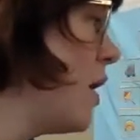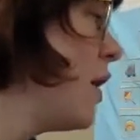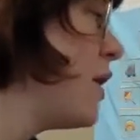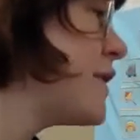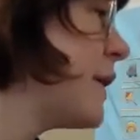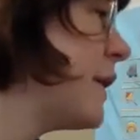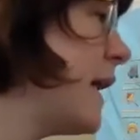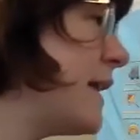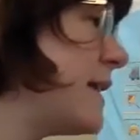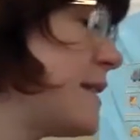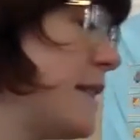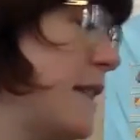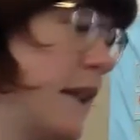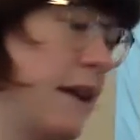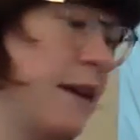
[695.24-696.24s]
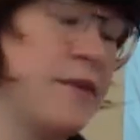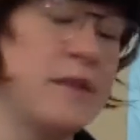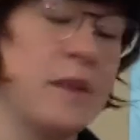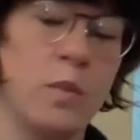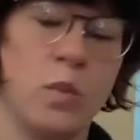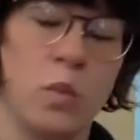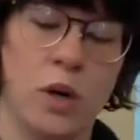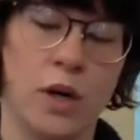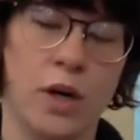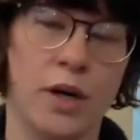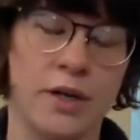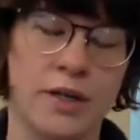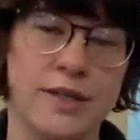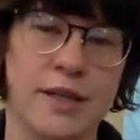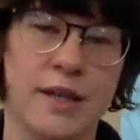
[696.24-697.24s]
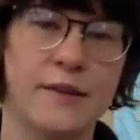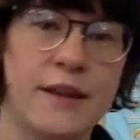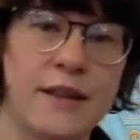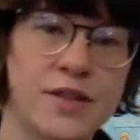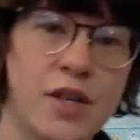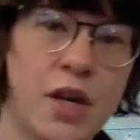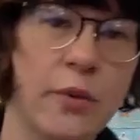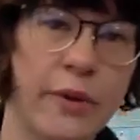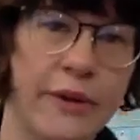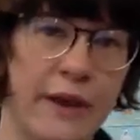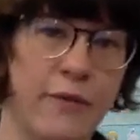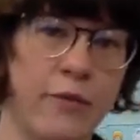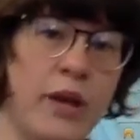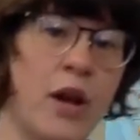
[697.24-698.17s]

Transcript: So let's think of some words that start with F.